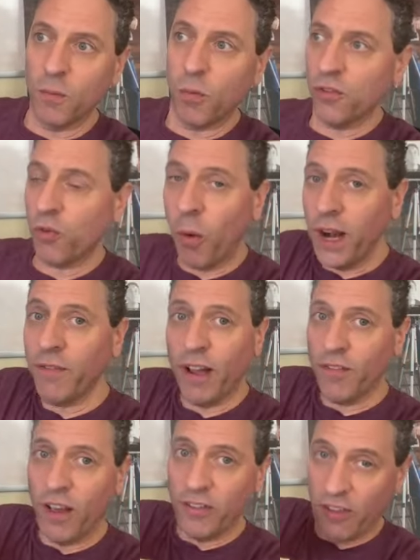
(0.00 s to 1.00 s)
Well,
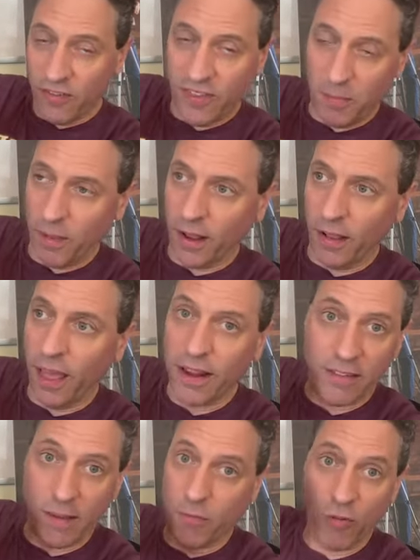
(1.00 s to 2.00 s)
twenty-five dollars doesn't seem like a
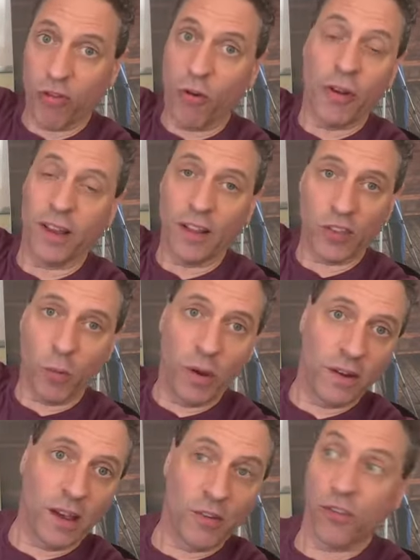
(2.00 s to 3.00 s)
lot, except you're throwing it out the
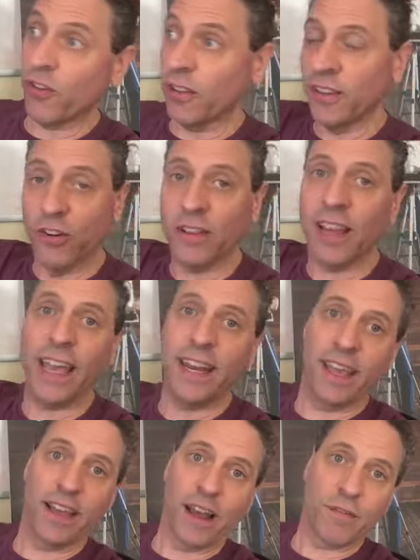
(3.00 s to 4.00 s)
window. You're still you're
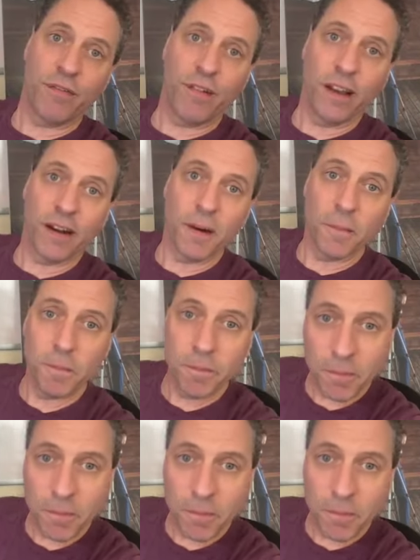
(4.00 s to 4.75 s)
lighting it on fire.